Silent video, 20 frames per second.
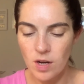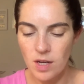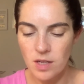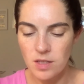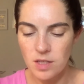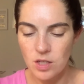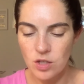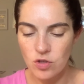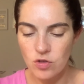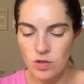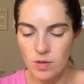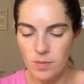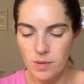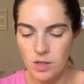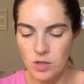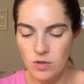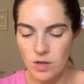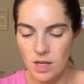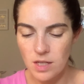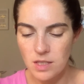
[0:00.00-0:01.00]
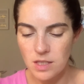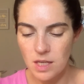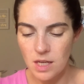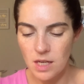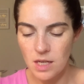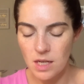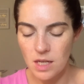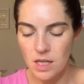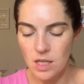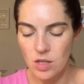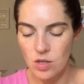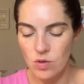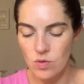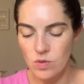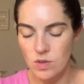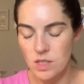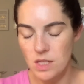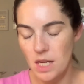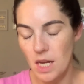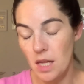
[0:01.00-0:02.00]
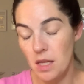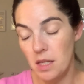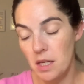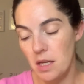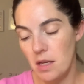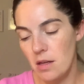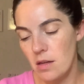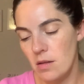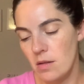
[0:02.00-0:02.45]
Extremely dry skin can use daily.